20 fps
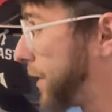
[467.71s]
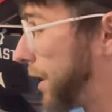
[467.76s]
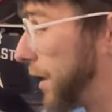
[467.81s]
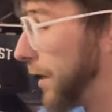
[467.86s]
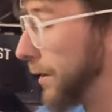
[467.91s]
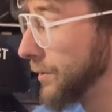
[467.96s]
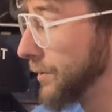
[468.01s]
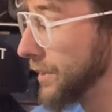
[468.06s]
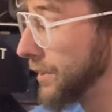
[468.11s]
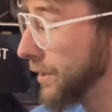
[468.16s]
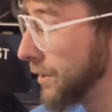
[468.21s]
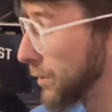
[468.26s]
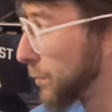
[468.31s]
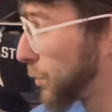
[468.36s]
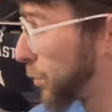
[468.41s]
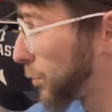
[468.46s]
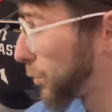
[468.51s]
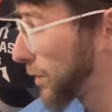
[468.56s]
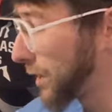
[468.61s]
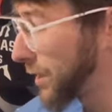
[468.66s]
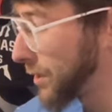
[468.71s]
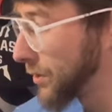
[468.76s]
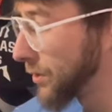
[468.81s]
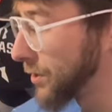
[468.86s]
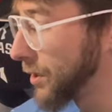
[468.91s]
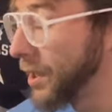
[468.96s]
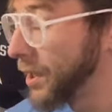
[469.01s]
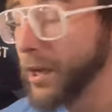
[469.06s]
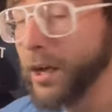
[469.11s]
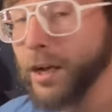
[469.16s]
uh, Dlux portal
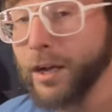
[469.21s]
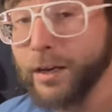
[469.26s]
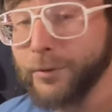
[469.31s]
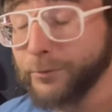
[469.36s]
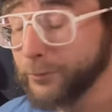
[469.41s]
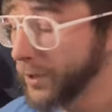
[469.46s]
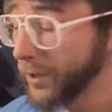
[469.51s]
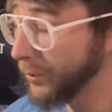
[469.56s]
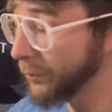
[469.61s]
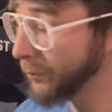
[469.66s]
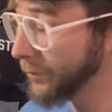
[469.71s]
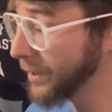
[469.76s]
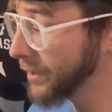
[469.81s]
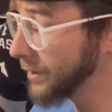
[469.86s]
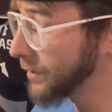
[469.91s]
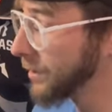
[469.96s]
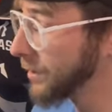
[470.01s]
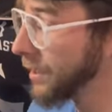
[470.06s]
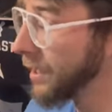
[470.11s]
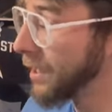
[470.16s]
gears, uh, front and rear.